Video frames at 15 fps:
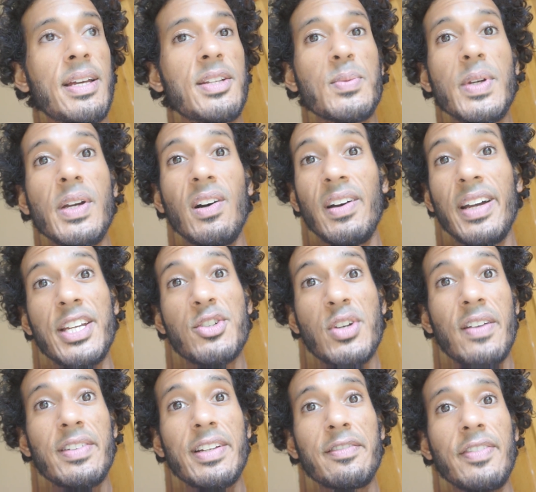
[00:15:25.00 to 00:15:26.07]
And we are a
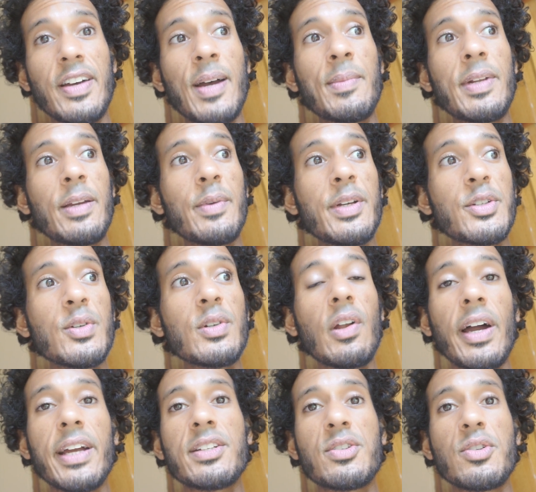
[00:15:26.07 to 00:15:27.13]
travelling family, we do
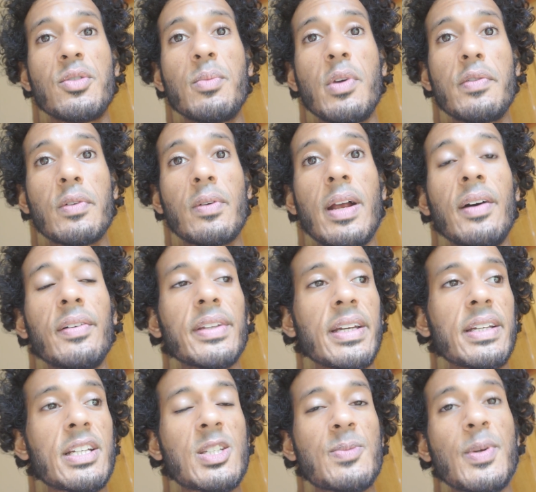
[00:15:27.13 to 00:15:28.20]
like to move around
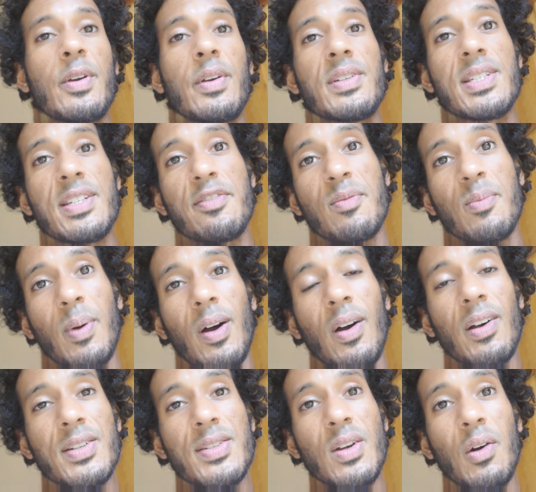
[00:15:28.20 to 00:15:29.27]
and experience different
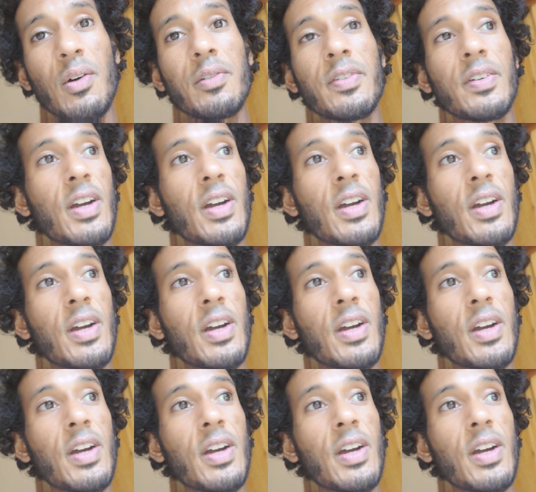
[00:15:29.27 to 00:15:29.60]
parts of